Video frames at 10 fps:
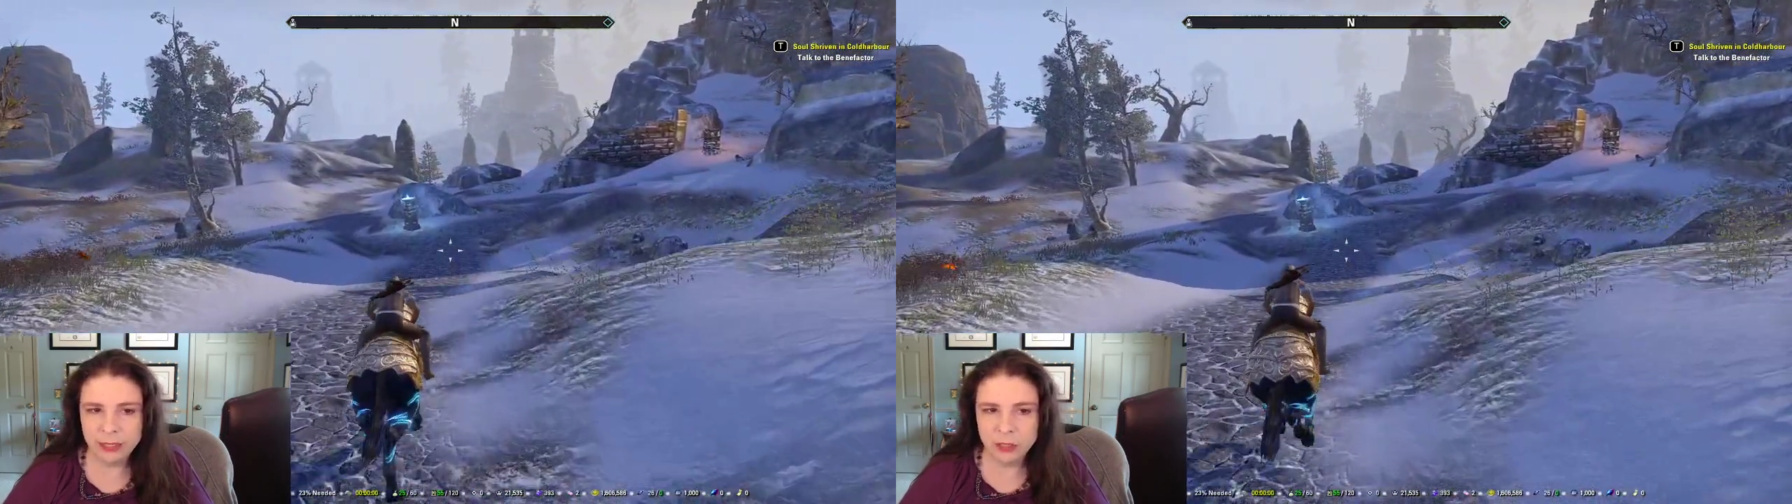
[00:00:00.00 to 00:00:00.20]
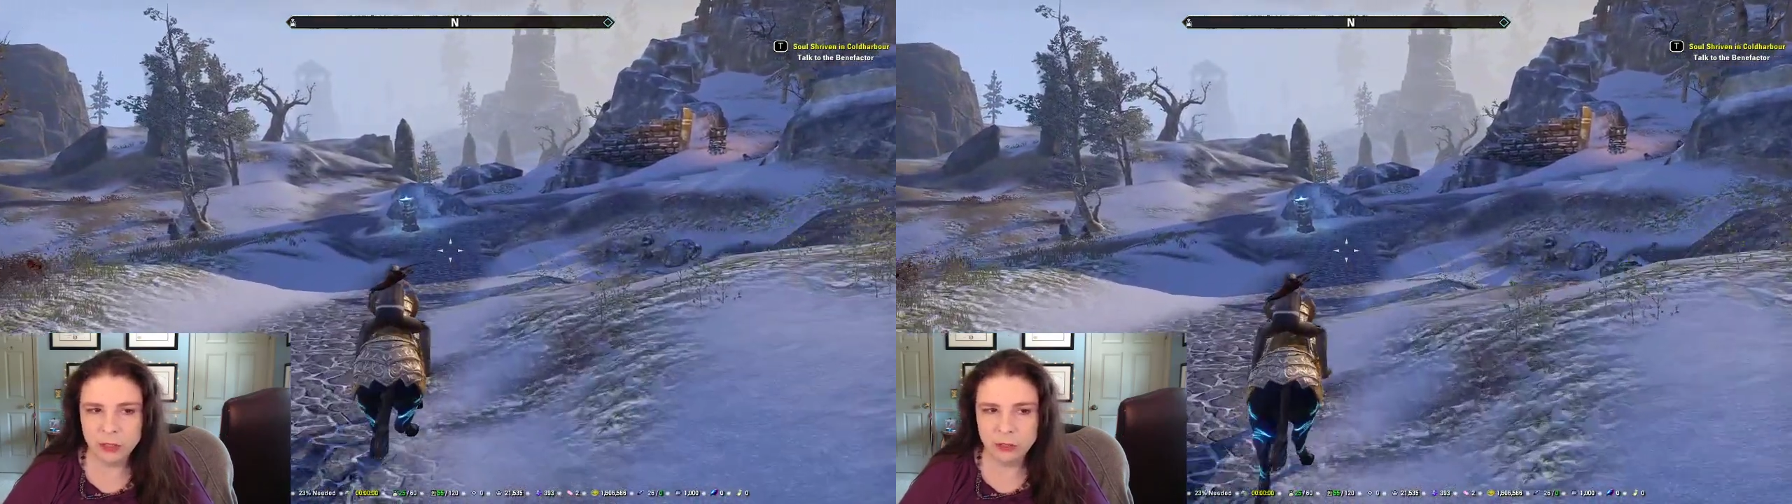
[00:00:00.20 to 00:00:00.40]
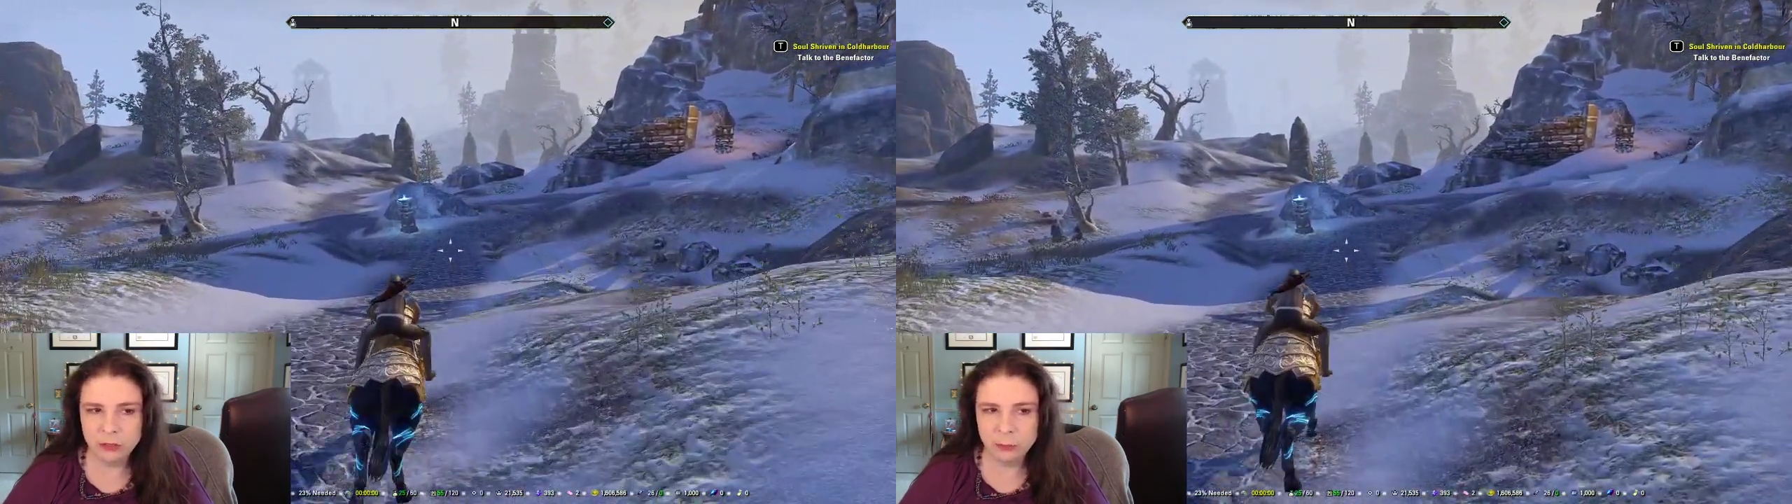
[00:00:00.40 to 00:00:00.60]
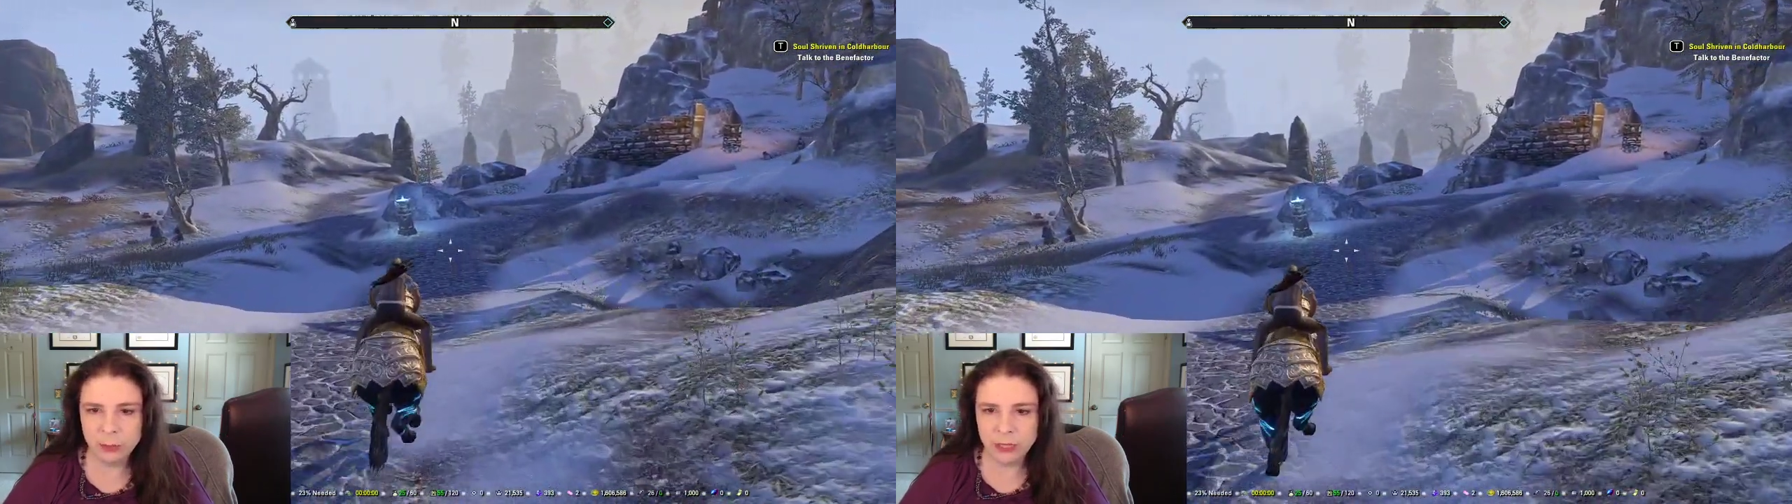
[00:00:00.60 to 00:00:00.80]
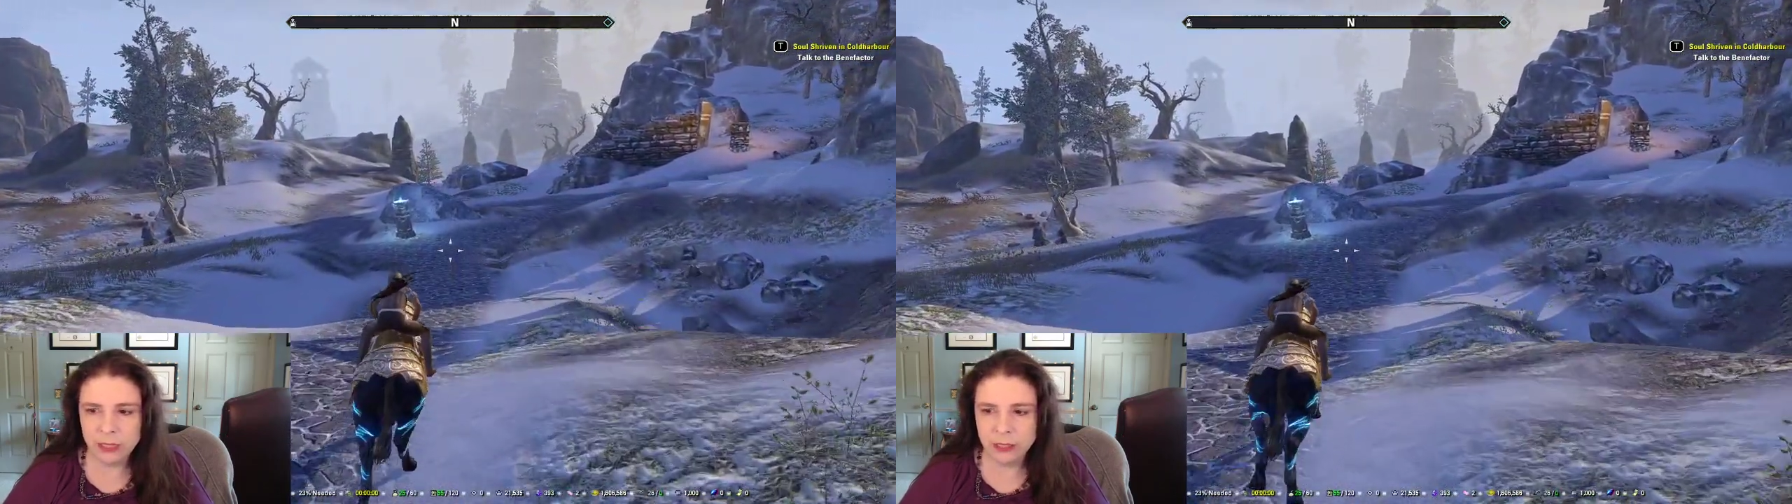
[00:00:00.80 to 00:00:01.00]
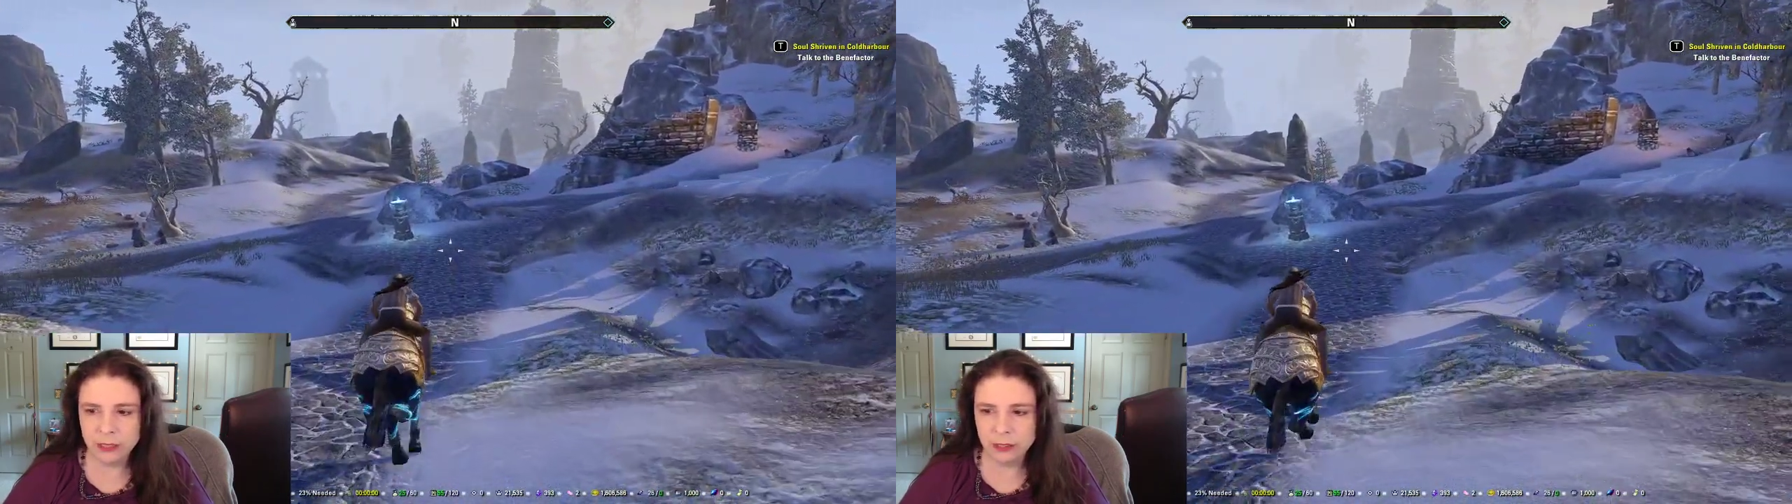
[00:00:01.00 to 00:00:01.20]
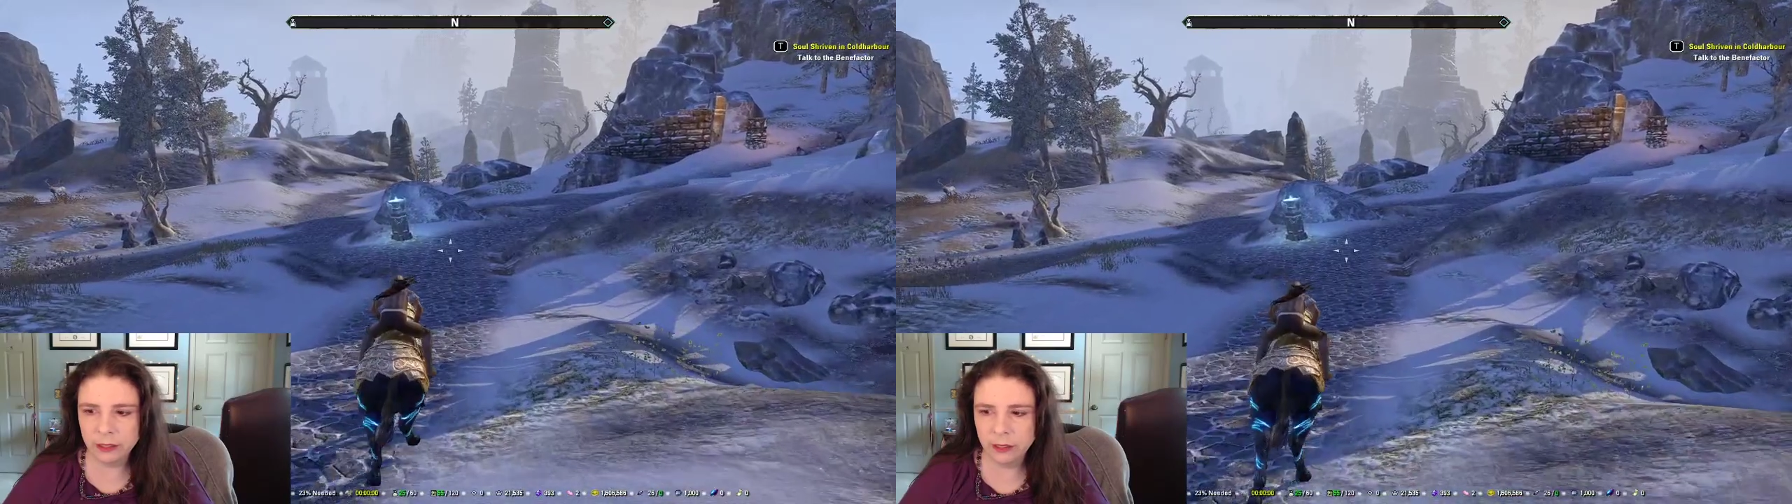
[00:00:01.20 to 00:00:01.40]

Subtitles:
to being,